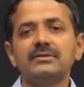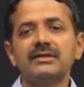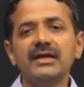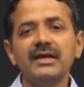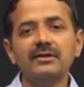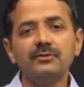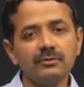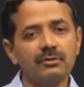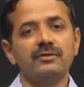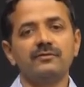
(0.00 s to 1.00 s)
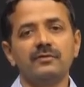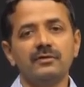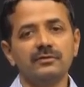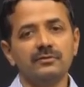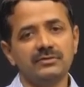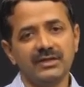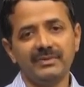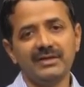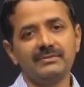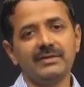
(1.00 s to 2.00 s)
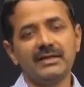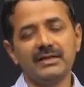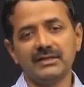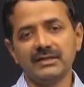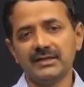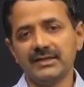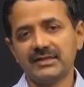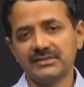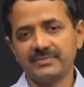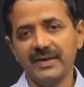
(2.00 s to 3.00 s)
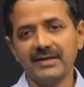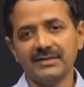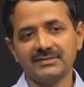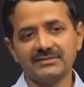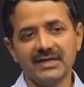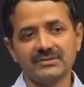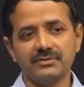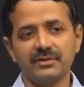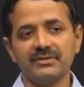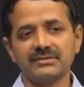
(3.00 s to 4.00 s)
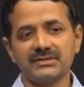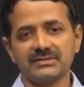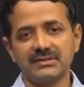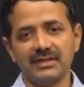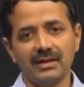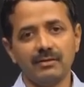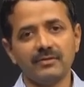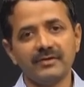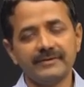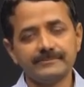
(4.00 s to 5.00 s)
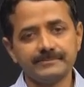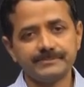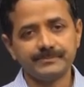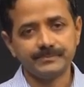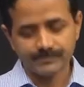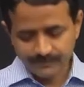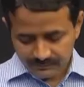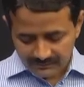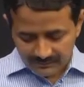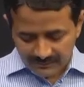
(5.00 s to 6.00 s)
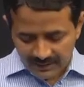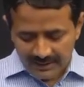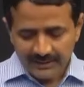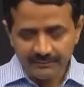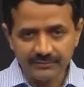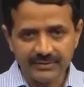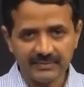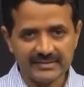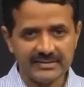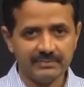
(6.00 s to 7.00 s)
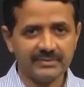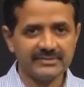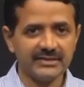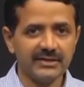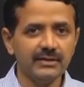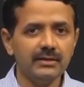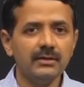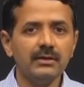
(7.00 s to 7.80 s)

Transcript: They do not follow typical Mendelian inheritance patterns as we have discussed till now. I will give you some examples here.